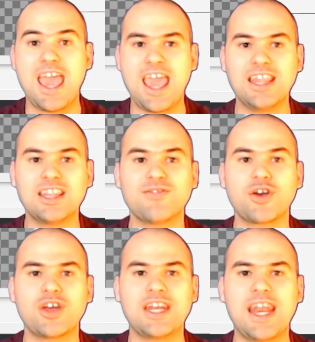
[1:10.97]
In the
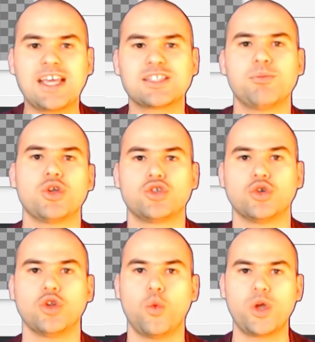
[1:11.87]
very next
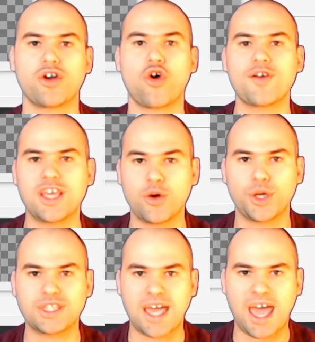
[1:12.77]
module, we are already
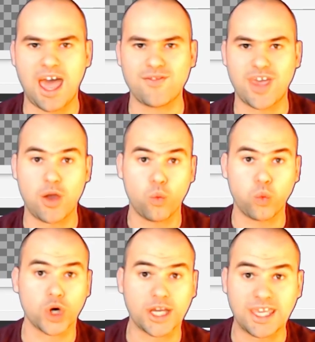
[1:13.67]
going to have a
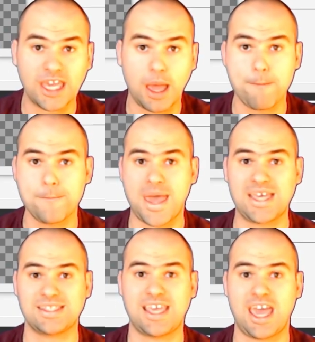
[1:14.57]
working
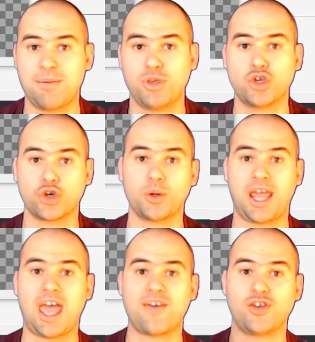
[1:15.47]
maze game. You're going
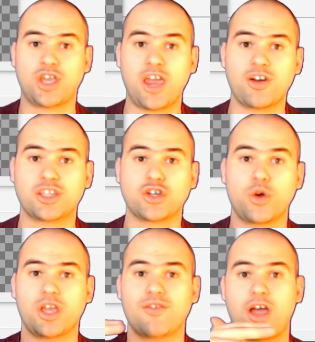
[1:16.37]
to have your character
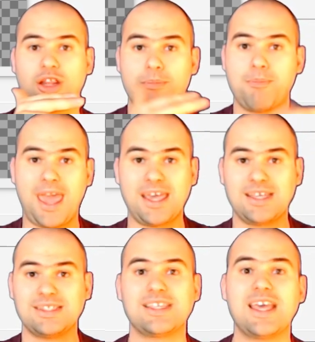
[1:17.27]
going around the
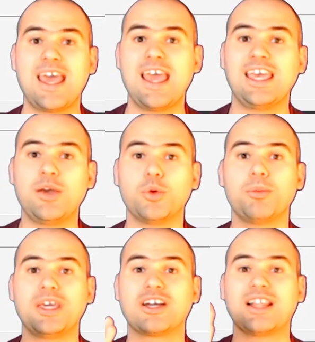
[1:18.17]
maze. He
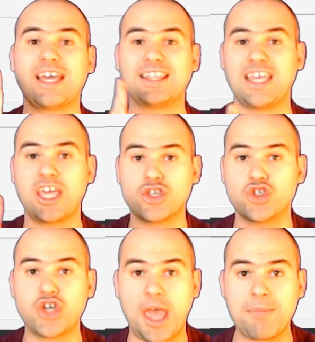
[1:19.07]
will be collecting
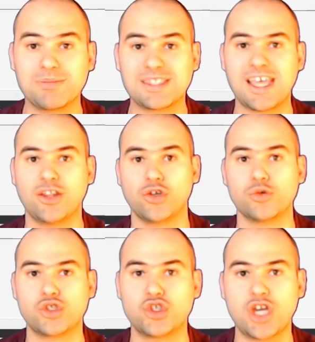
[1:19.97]
gems, and
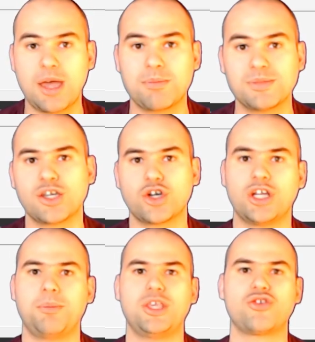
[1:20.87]
those gems are
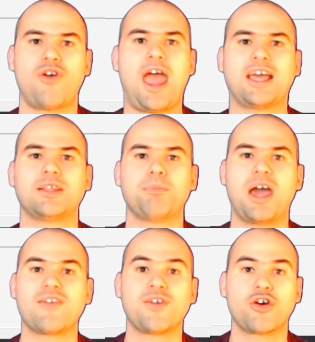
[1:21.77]
going to be tracked
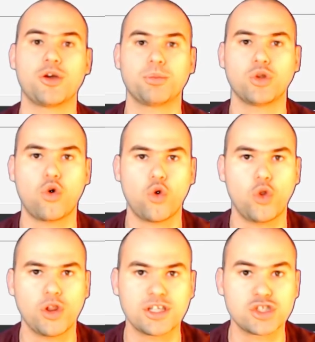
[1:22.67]
by a variable
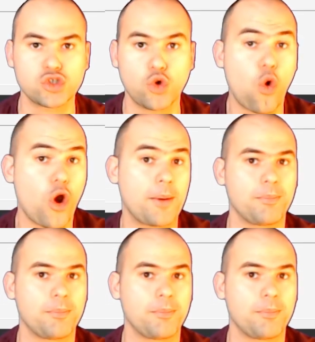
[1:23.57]
called score